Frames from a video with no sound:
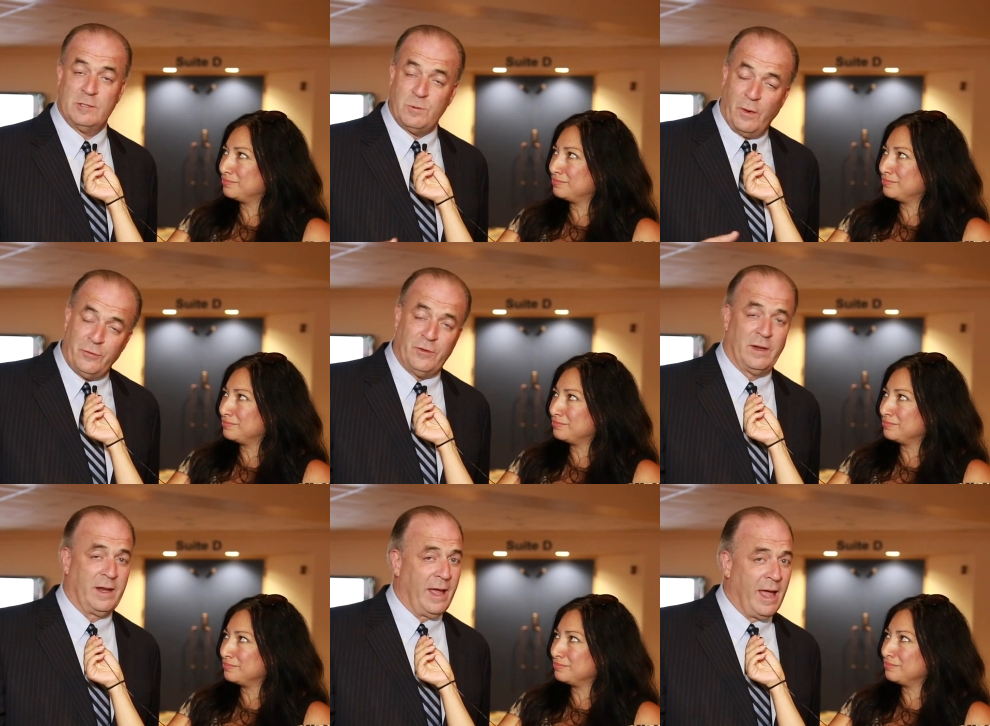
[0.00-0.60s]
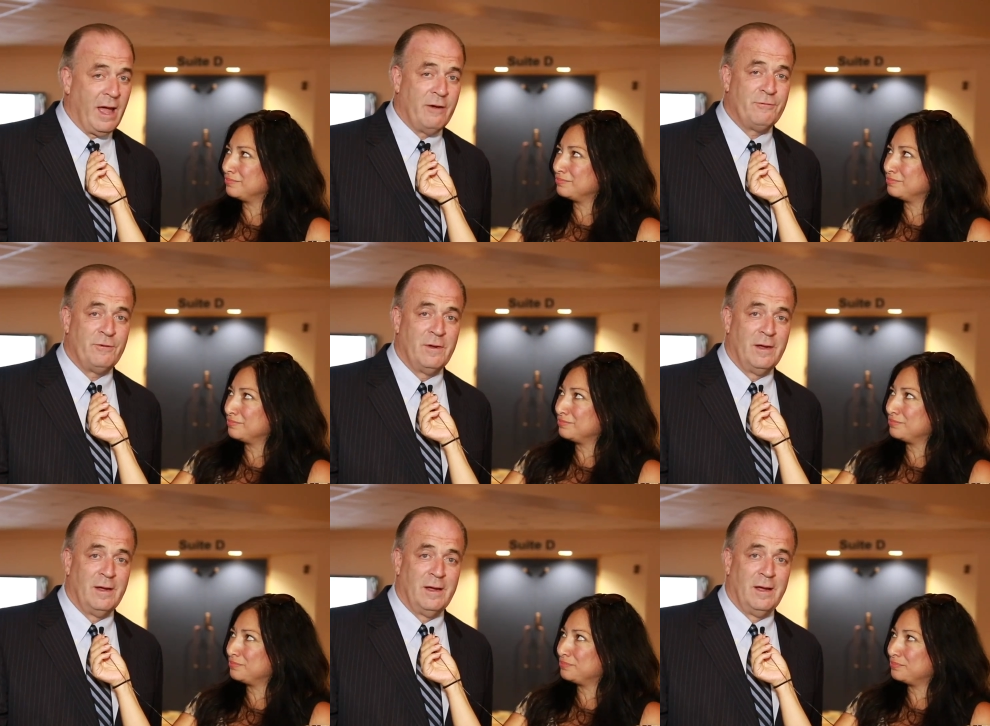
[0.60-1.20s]
Speaker 1: It's one thing to have
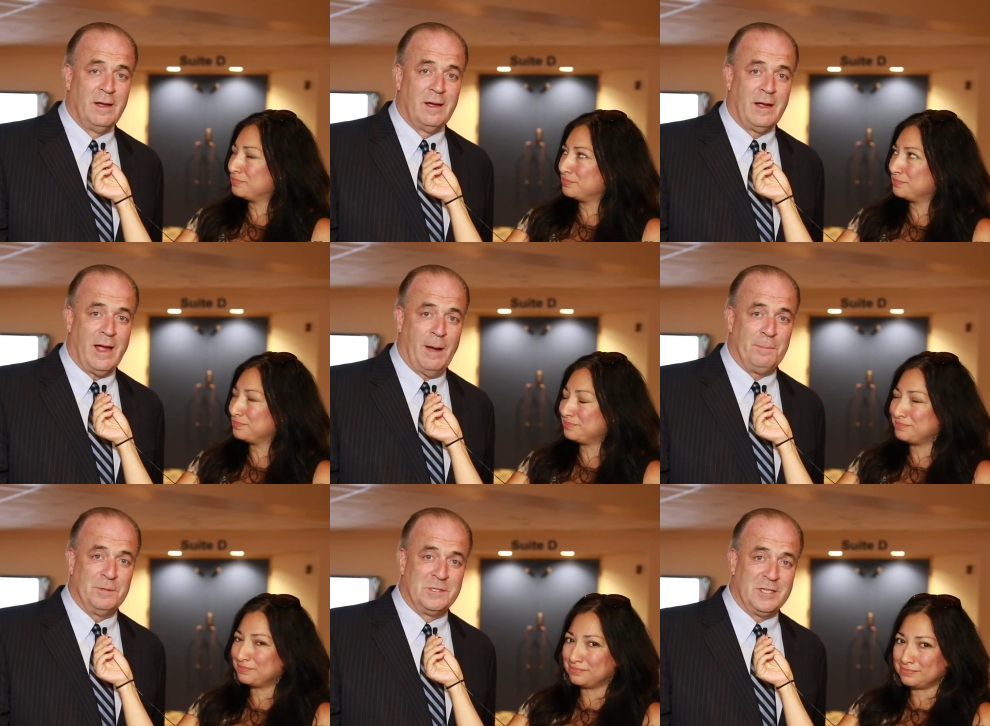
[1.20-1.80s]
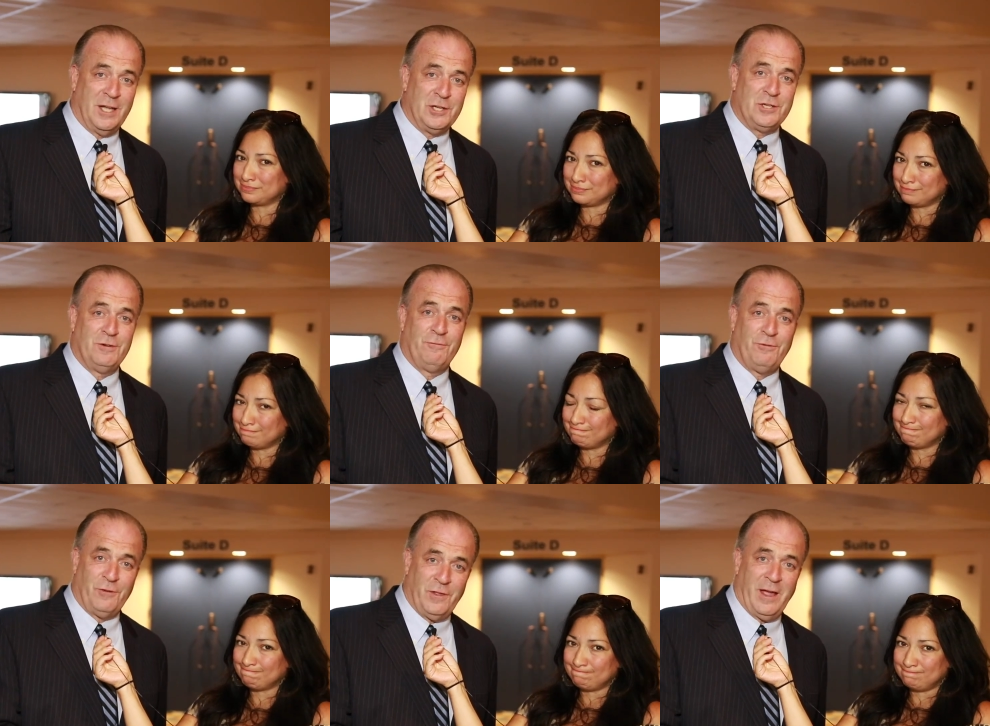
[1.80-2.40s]

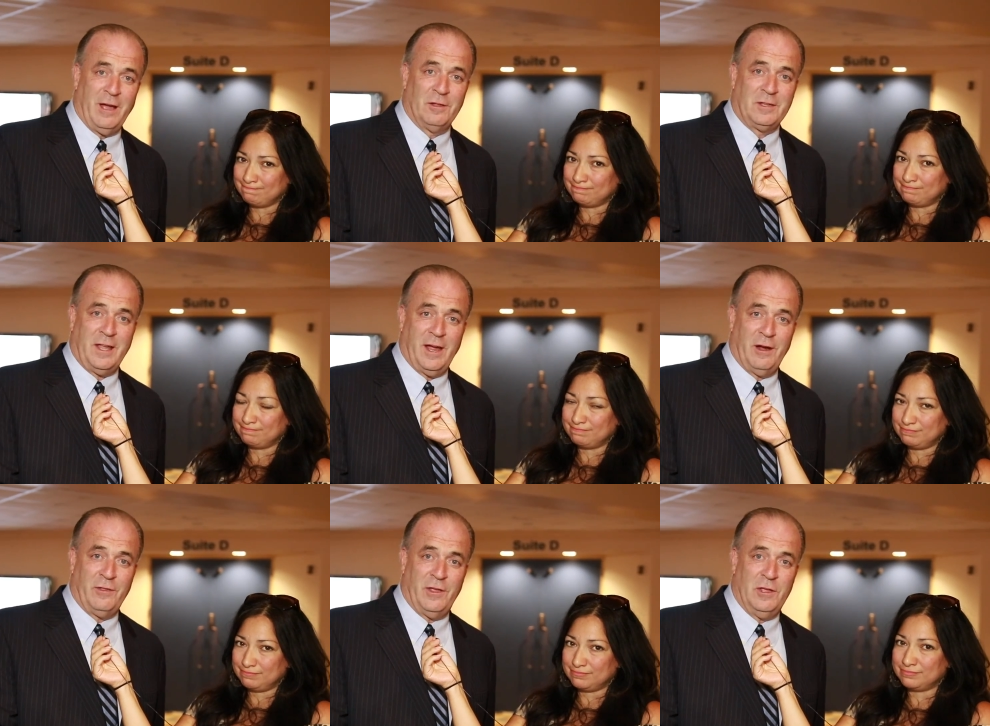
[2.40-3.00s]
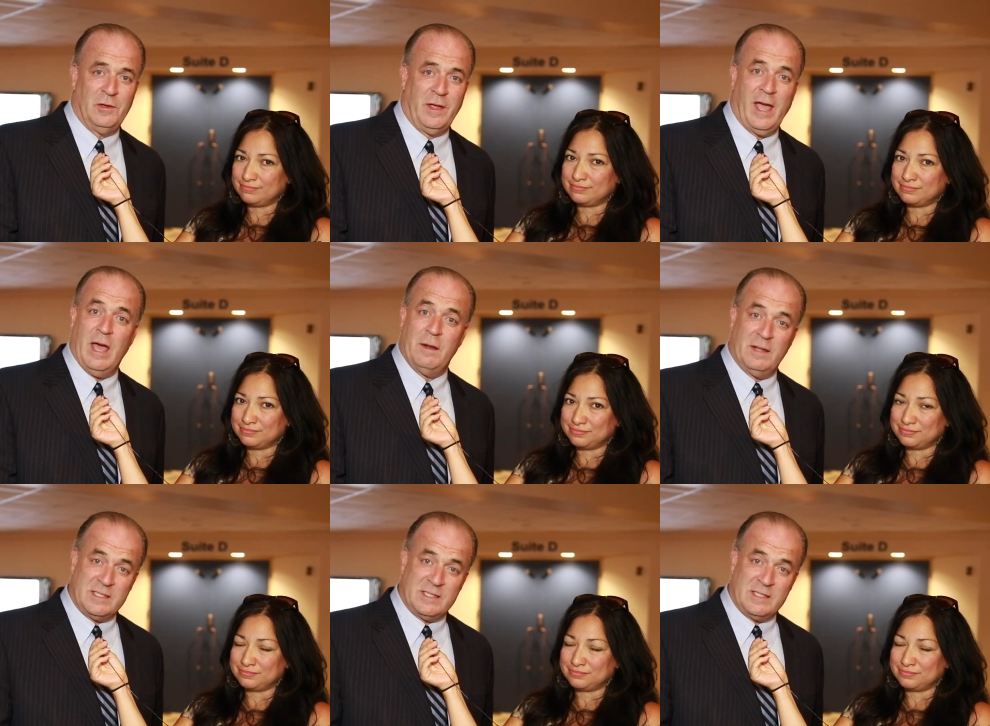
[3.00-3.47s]
compensation for the health care that you get.